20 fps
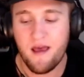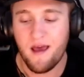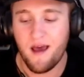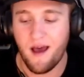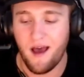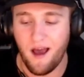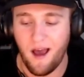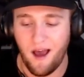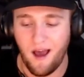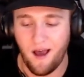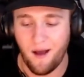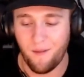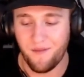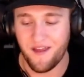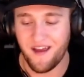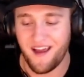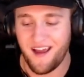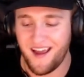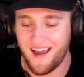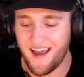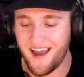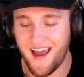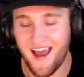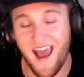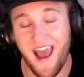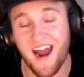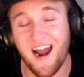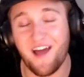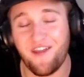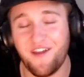And
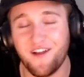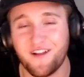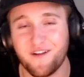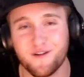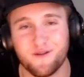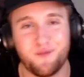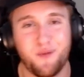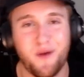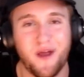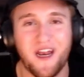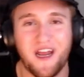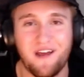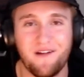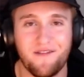I think there's plenty